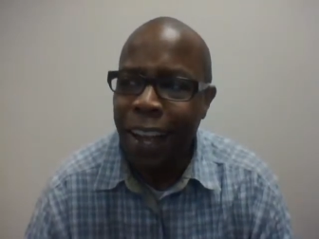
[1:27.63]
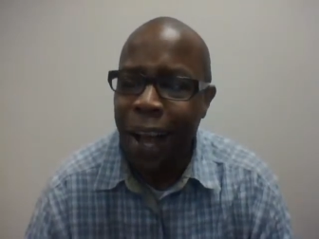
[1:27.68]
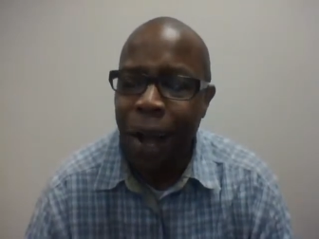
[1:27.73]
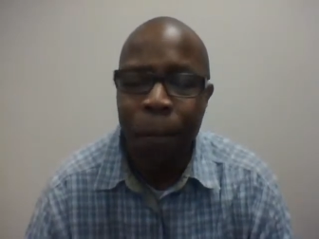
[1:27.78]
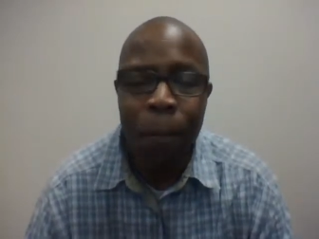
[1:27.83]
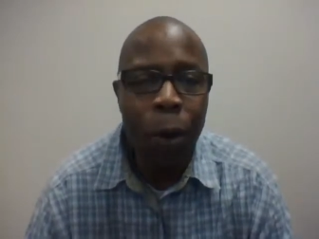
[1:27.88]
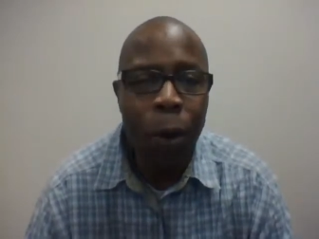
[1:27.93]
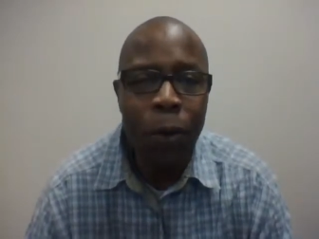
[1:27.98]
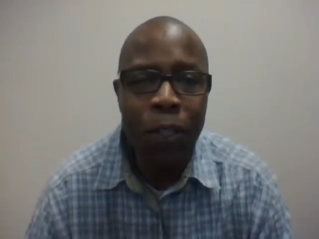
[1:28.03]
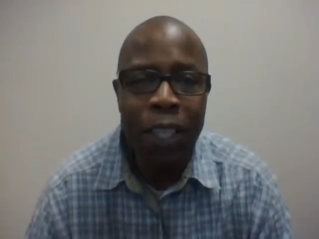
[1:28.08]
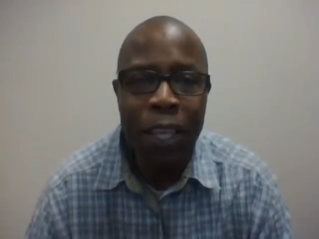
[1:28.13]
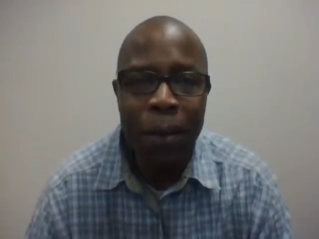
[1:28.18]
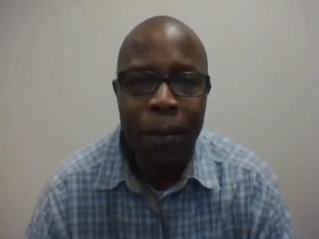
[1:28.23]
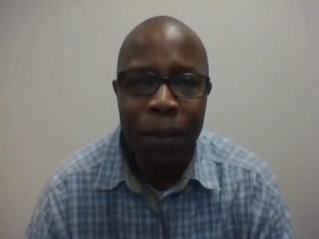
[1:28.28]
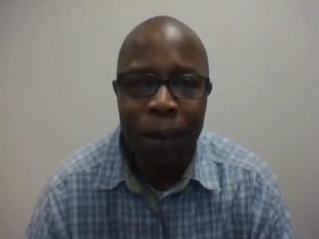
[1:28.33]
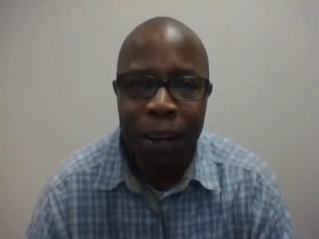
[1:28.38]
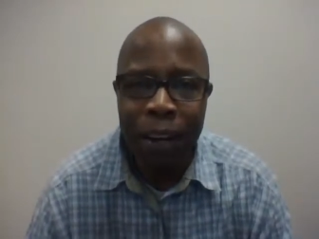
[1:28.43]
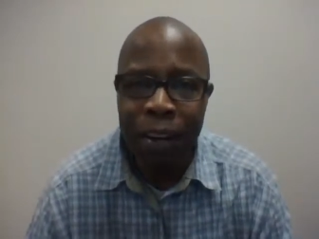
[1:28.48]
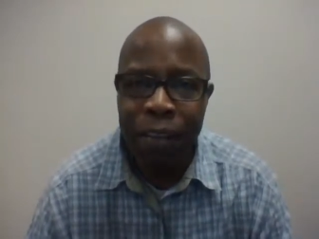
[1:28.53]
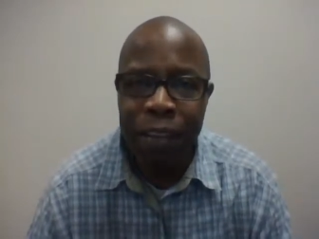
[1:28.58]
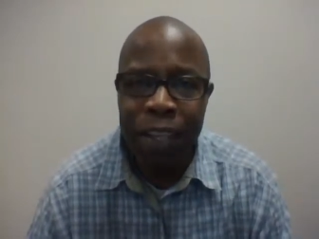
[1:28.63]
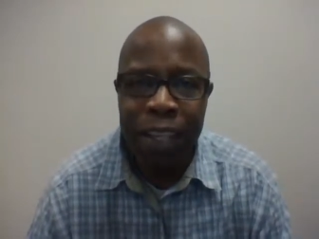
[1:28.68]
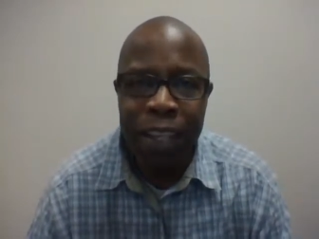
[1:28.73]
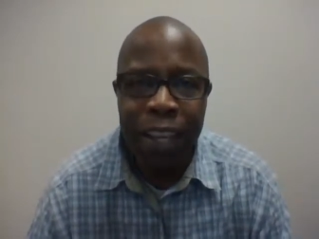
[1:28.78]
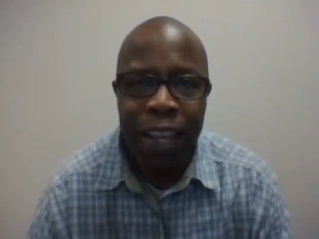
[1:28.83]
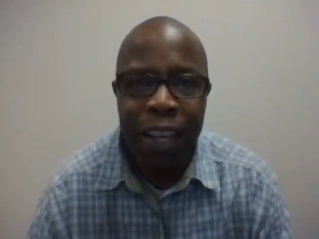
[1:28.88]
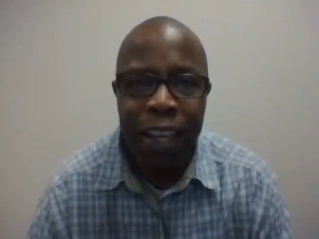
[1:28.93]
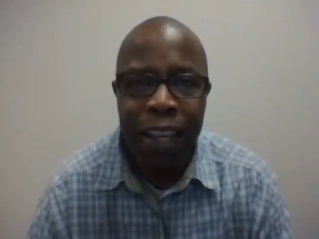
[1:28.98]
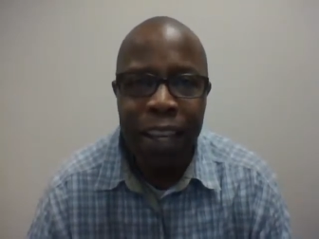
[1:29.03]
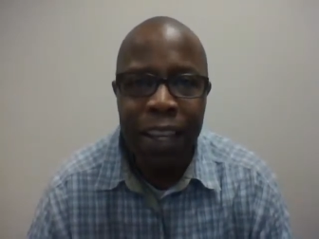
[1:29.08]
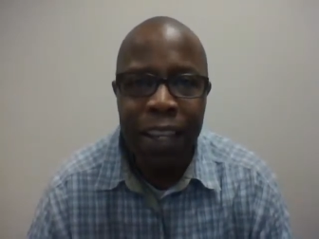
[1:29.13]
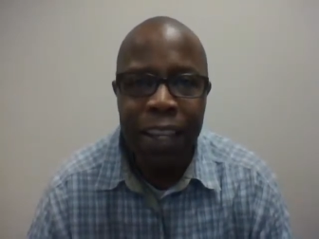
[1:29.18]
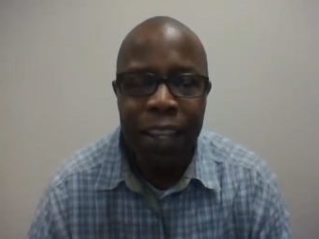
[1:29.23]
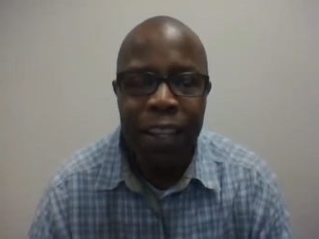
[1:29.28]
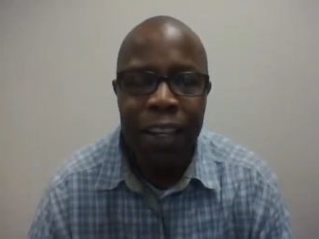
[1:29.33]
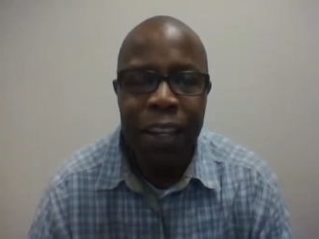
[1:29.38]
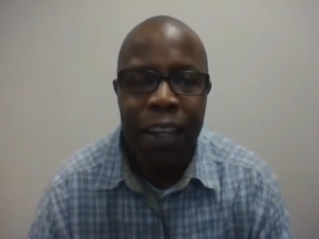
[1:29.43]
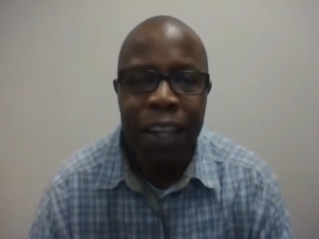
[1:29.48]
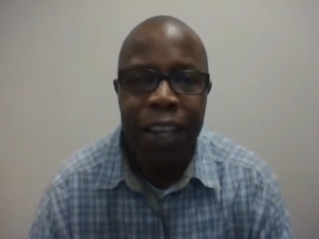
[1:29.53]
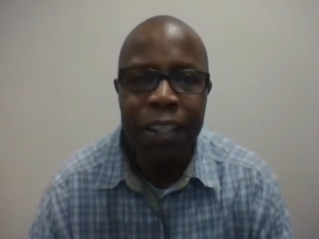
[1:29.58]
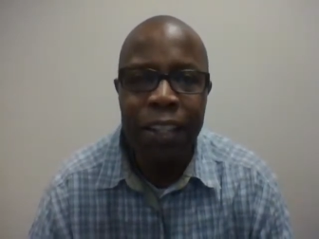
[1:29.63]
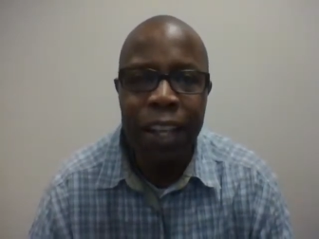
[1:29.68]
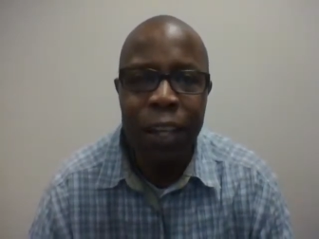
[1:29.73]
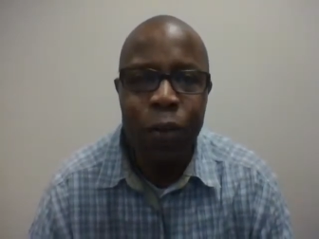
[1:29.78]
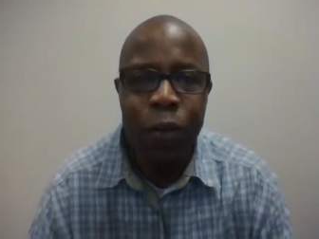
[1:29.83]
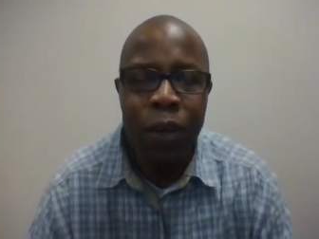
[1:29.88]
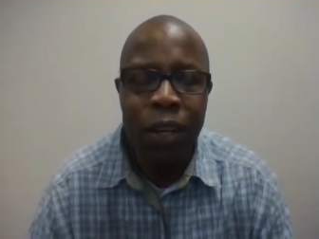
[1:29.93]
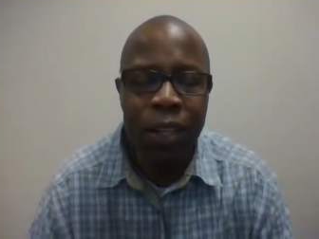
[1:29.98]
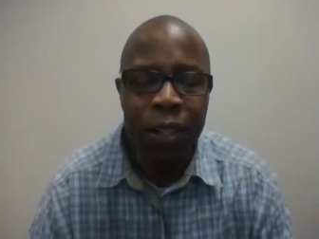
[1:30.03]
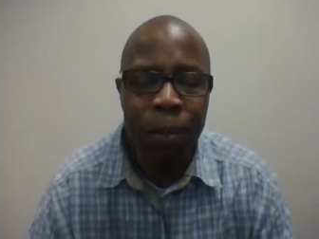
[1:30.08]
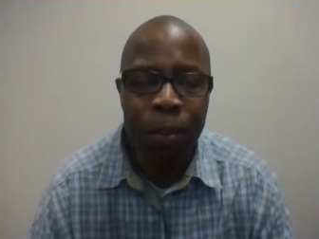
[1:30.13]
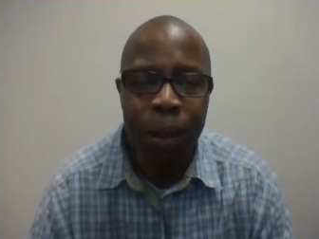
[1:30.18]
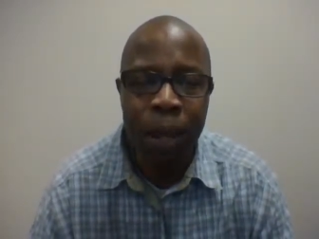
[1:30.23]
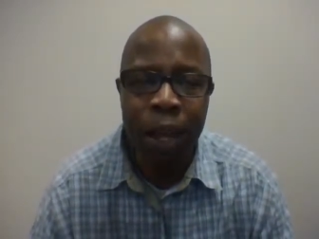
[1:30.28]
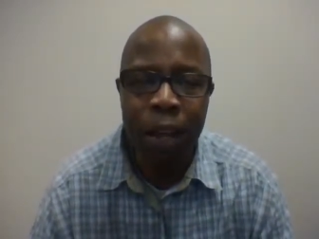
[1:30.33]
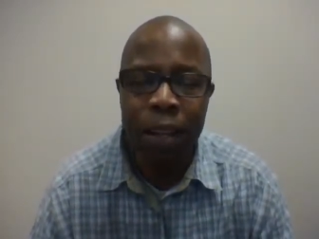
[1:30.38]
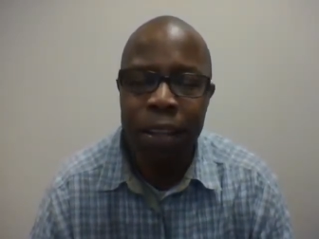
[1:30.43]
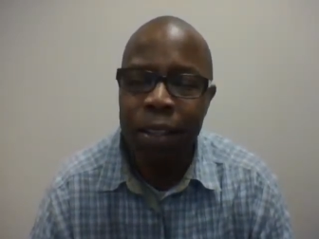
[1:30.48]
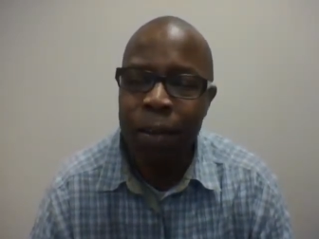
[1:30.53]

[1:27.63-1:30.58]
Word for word: I'm always getting better every day. You know, that's that's what it's about.